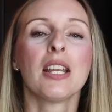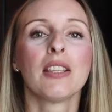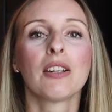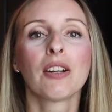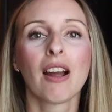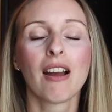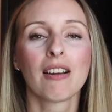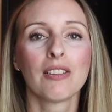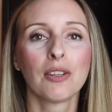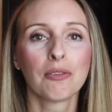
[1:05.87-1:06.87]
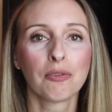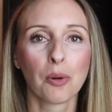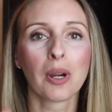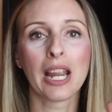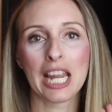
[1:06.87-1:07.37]
There are the
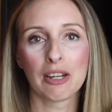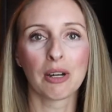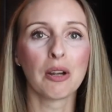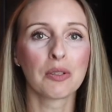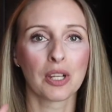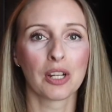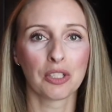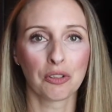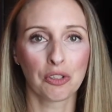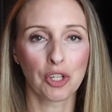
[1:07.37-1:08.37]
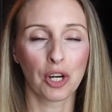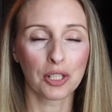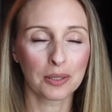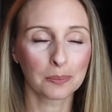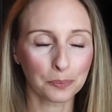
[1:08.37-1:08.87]
4 arrows on your chart.